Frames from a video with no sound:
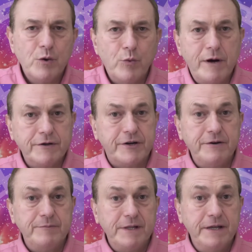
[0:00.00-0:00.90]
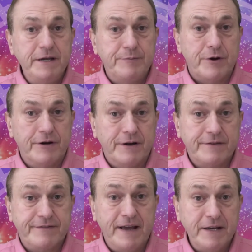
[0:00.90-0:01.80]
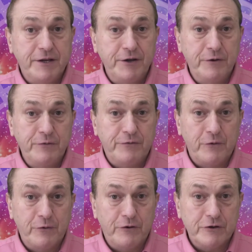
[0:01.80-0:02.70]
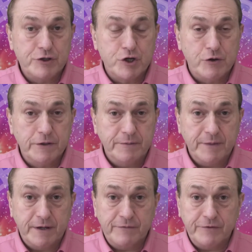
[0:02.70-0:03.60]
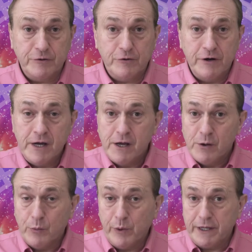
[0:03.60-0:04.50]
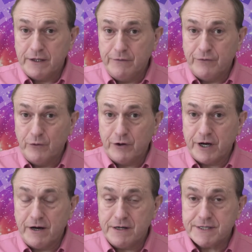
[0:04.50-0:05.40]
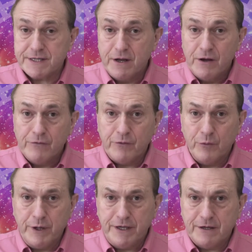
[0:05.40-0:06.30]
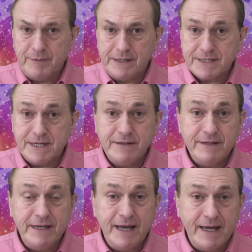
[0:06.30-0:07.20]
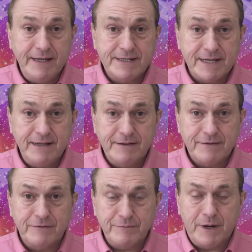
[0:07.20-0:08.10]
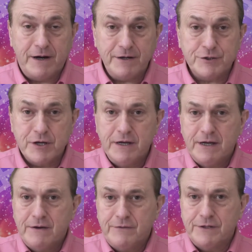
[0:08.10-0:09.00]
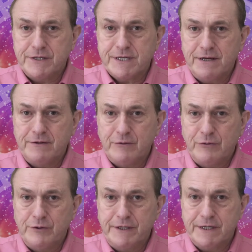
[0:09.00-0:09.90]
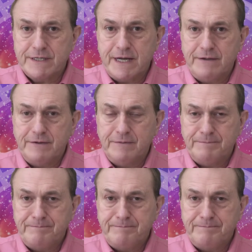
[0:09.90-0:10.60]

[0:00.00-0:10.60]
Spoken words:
Welcome, Libra. Thank you for joining me for your weekly forecast for week commencing the 18th of March for the Sun or the Ascendant.